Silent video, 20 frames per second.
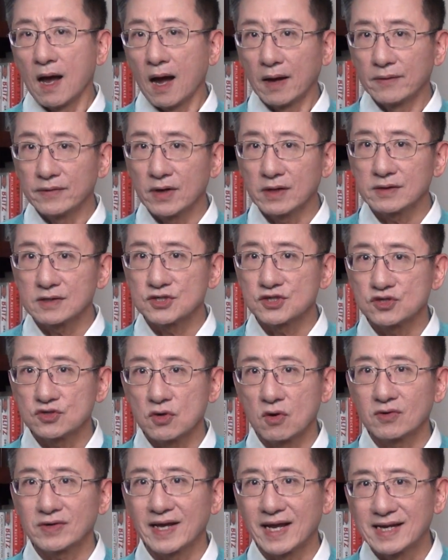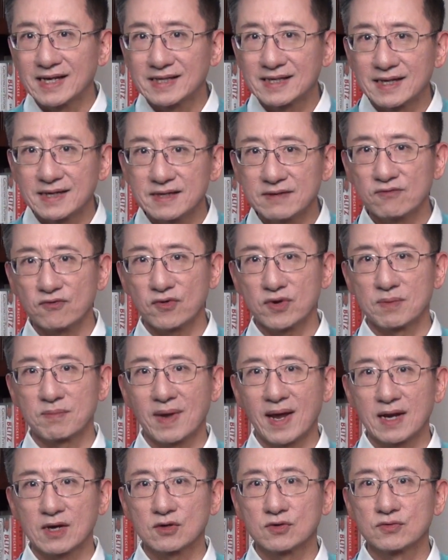Another showed a delivery
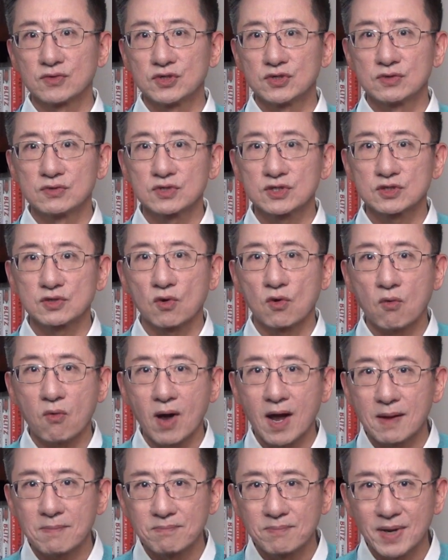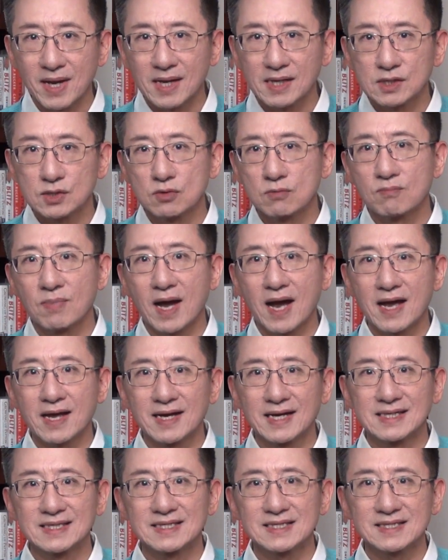man who used Huabei to buy
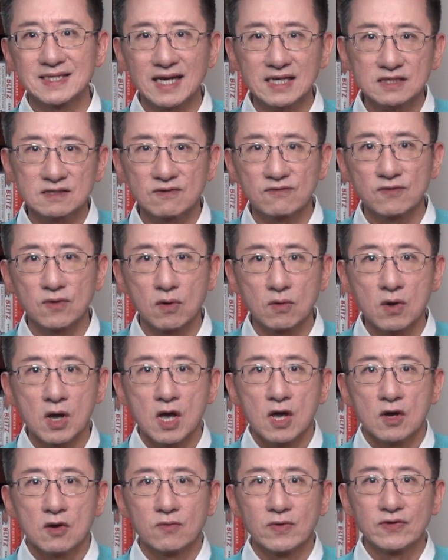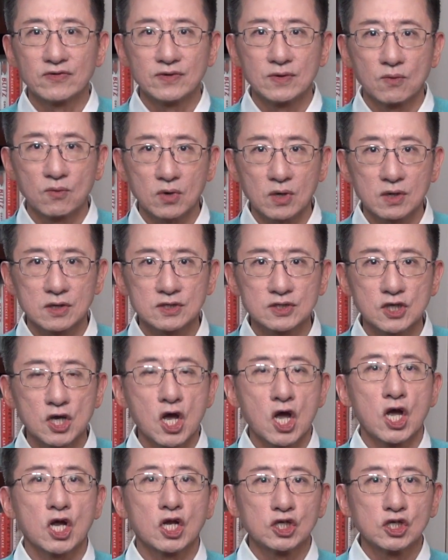a saxophone with the words,
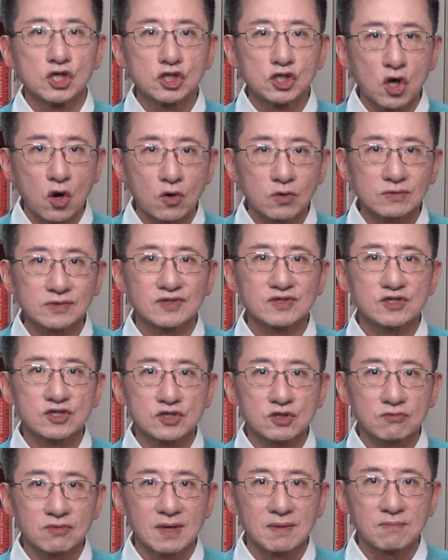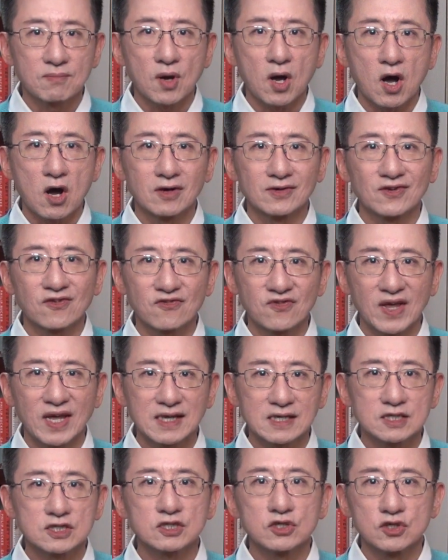"Don't scrimp on the
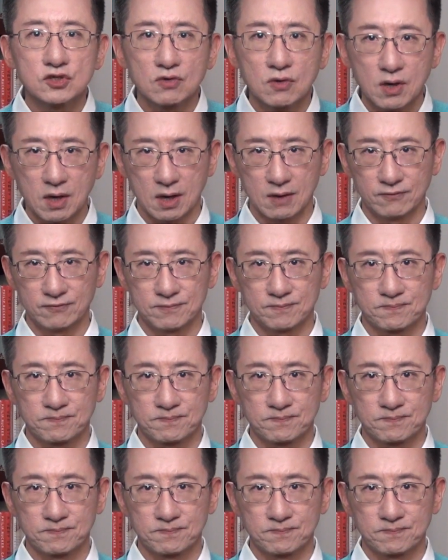things you love."